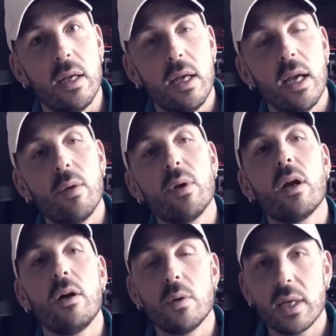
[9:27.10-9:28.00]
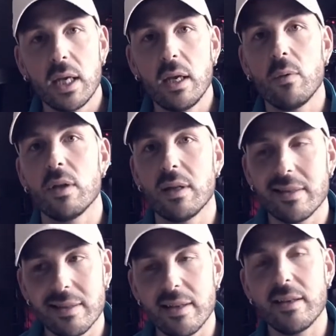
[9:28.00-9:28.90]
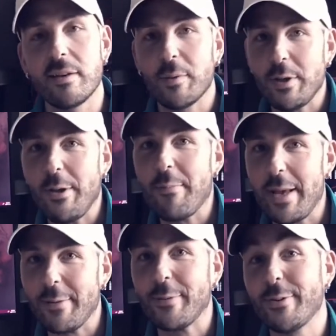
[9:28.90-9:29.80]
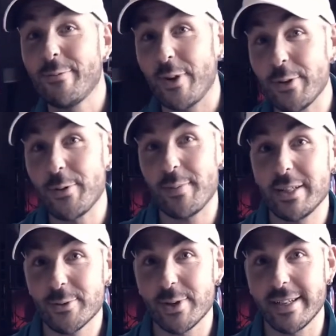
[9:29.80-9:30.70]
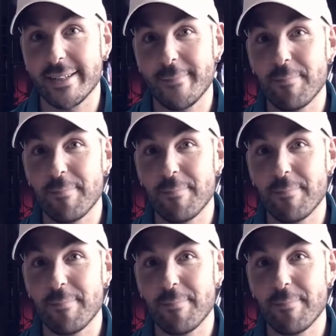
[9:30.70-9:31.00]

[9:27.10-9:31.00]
And I went, okay, well, I think what you meant was volumetric.